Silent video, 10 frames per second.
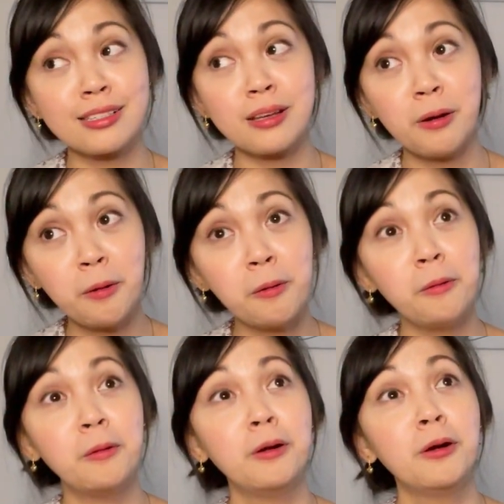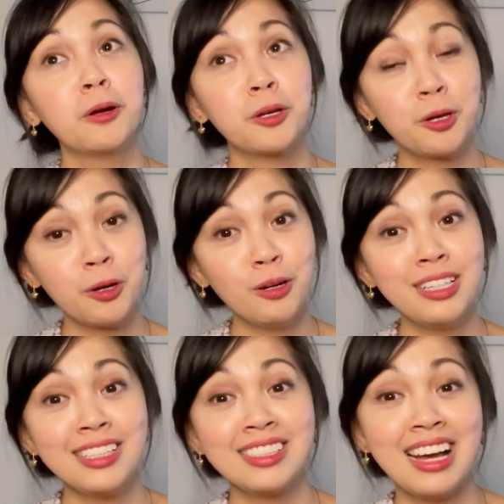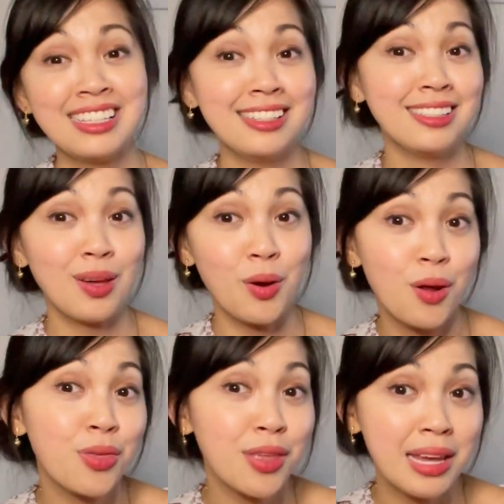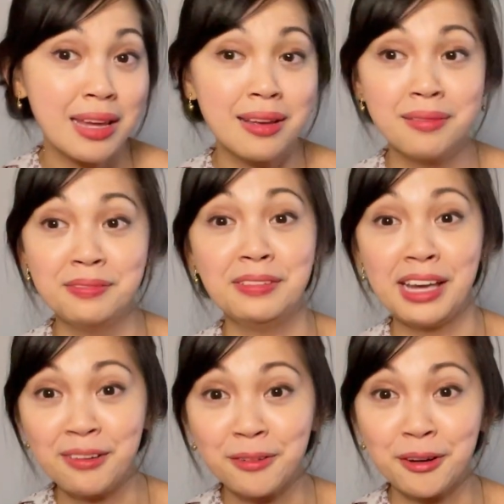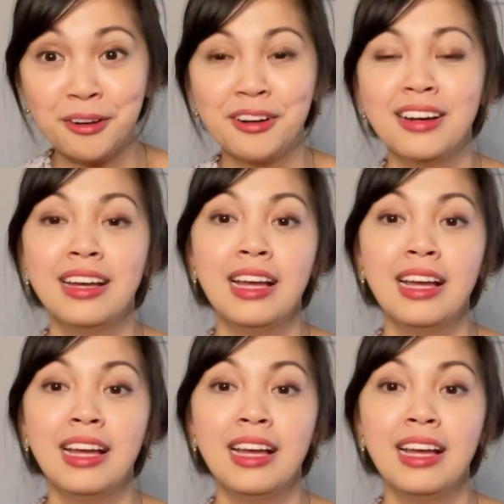so good. It has this earthy flavor.